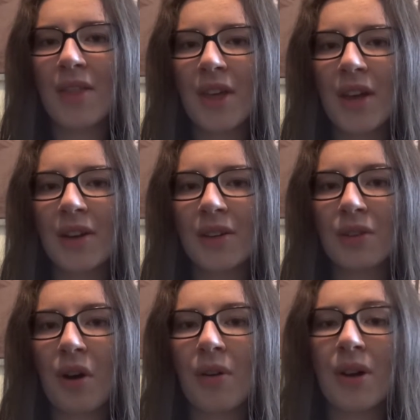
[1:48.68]
They
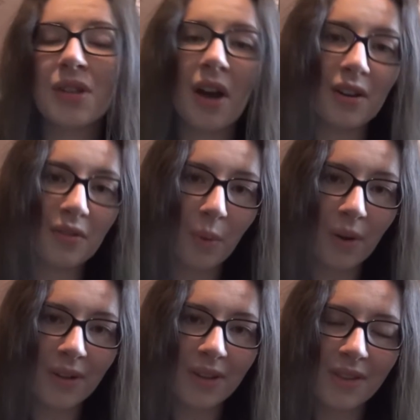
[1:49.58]
are a ton of
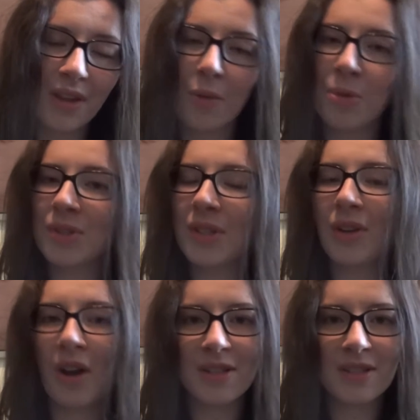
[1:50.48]
work. They almost need
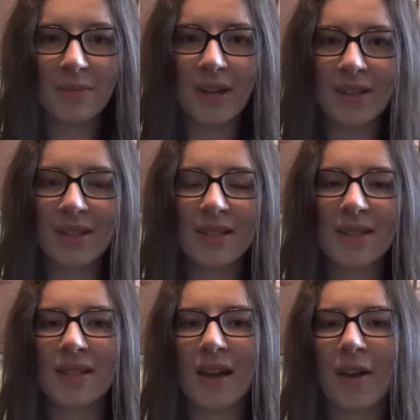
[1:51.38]
constant
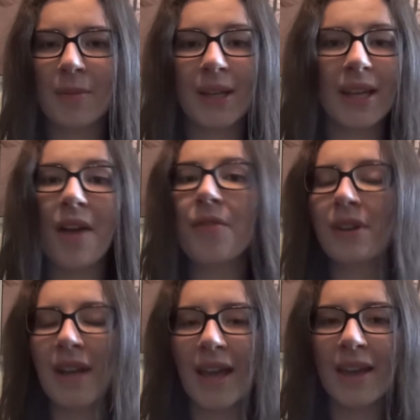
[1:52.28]
maintenance, like
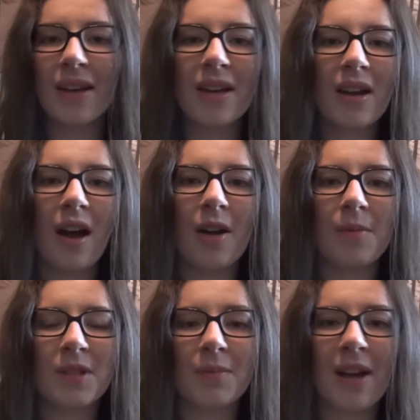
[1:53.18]
every day,
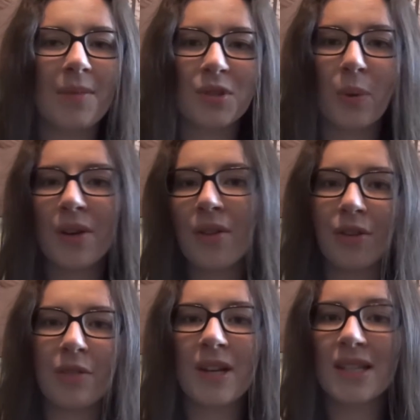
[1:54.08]
sometimes 20 to
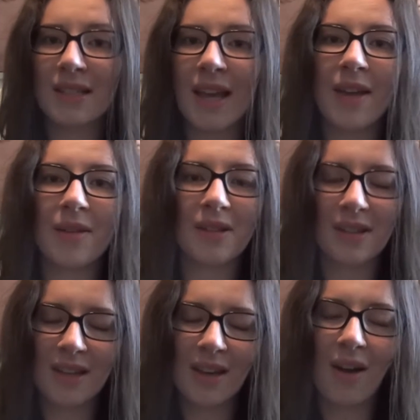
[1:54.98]
30 minutes a day
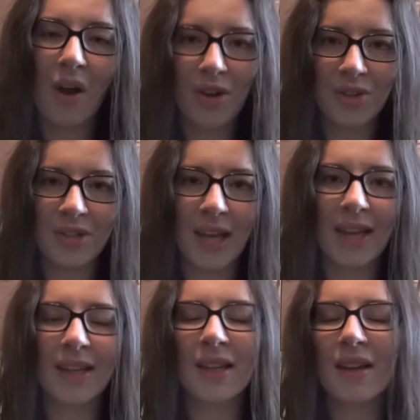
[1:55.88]
on your
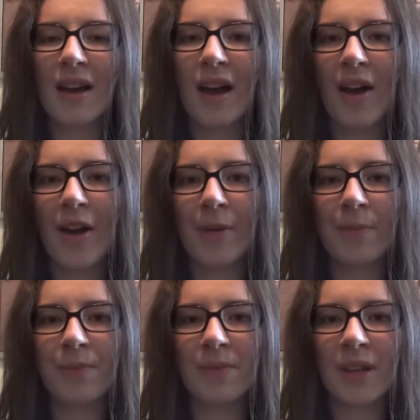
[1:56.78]
tank.
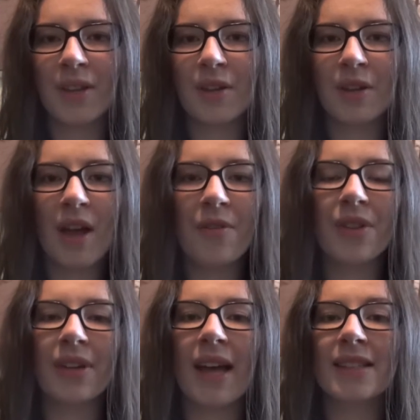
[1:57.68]

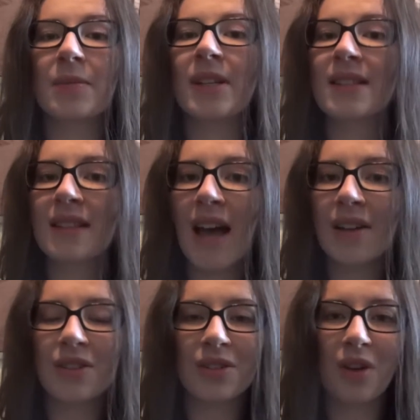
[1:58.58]
Everything has to be
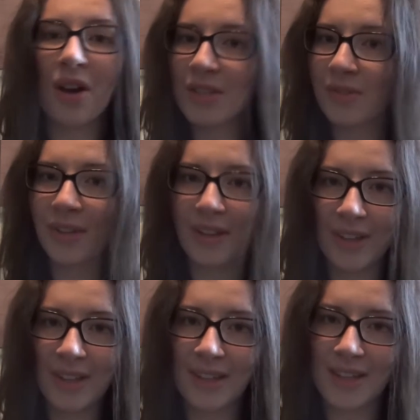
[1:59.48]
exact. They're not as
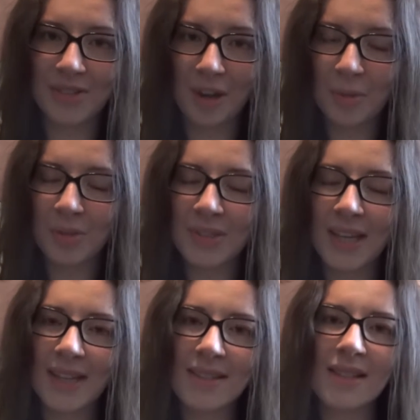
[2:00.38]
forgiving as tropical
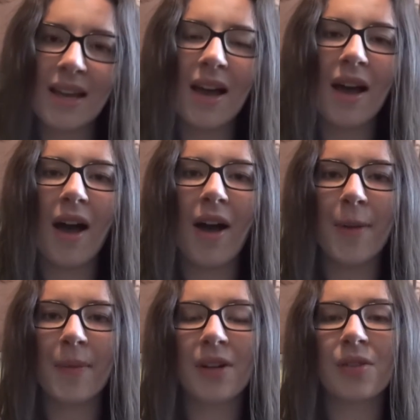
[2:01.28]
tanks,
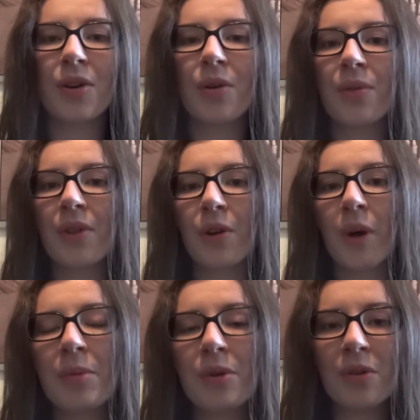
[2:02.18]
and although they're
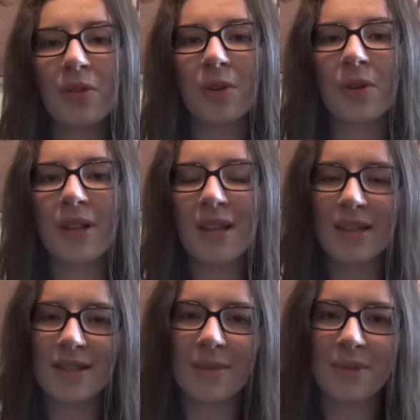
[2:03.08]
beautiful,
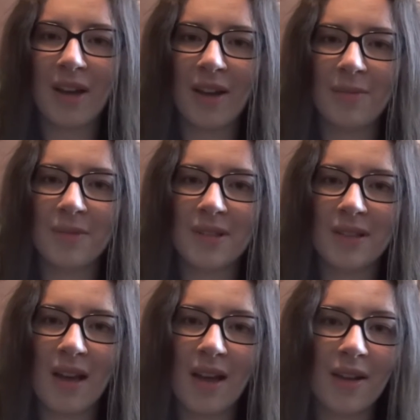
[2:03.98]
sometimes
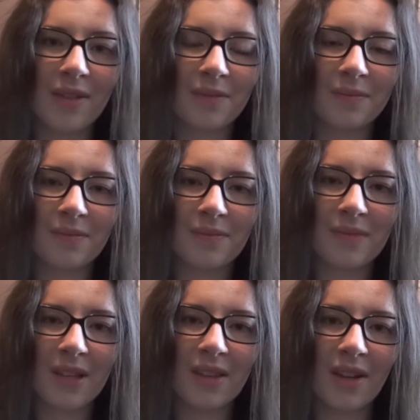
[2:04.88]

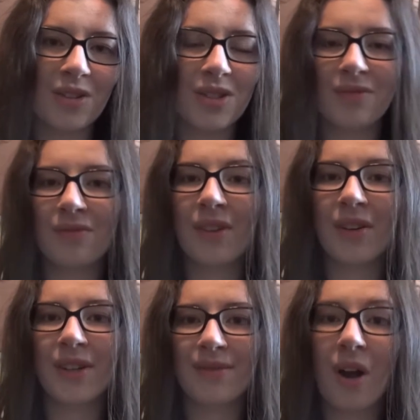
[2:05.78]
they're just
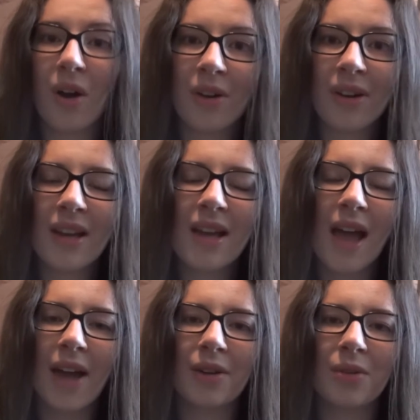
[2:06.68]
very hard,
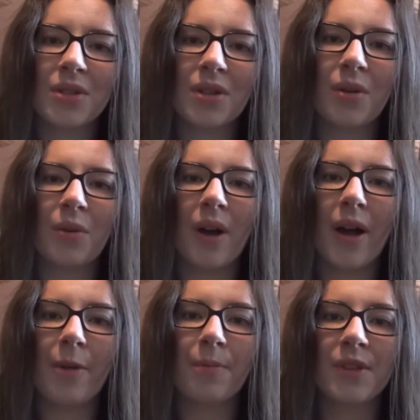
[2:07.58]
and also
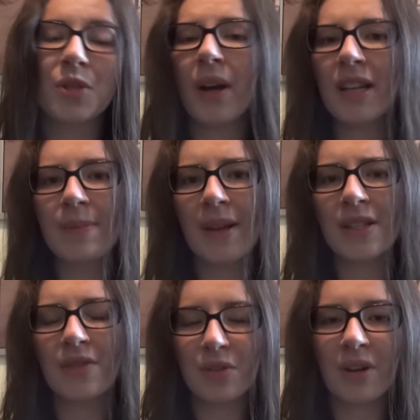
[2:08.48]
it's quite
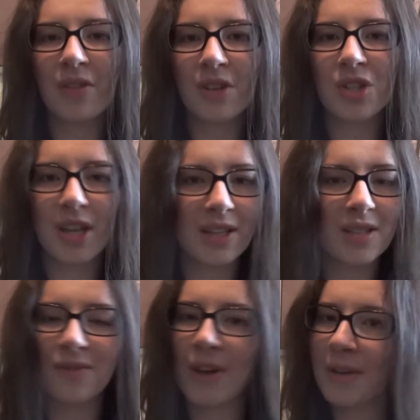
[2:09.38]
expensive to run a fish tank. It
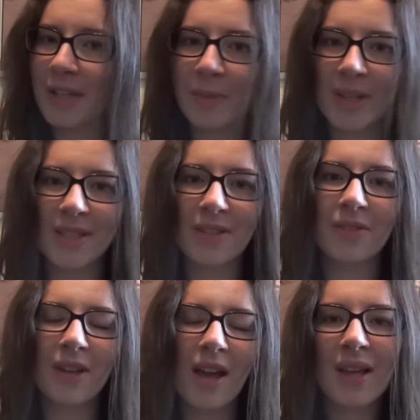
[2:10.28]
is very
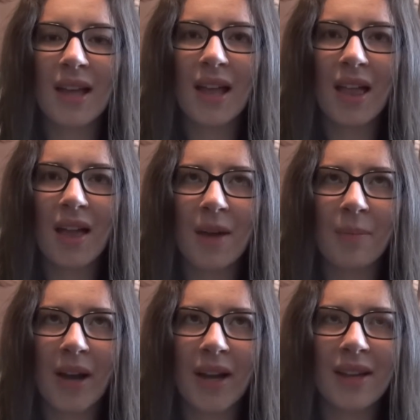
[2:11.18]
expensive.
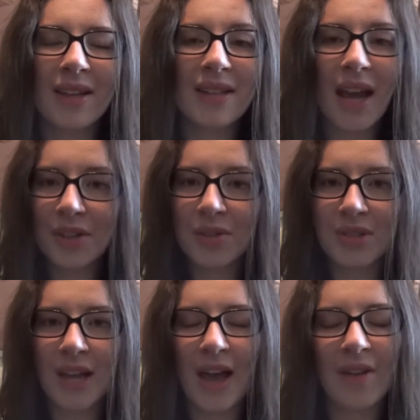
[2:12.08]
My dad
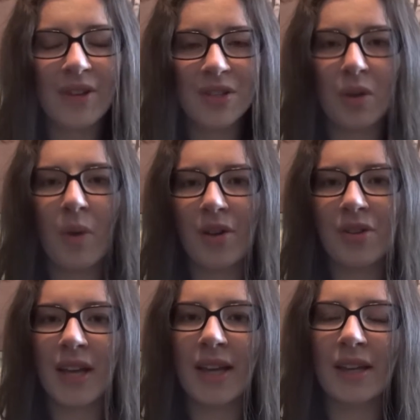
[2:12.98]
used to have a saltwater
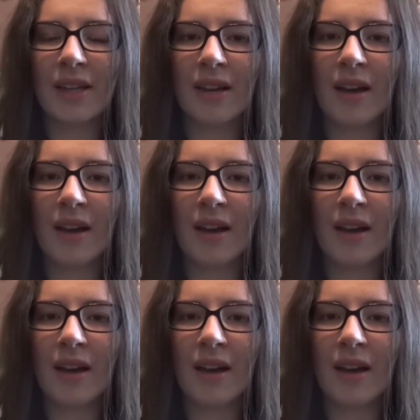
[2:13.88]
tank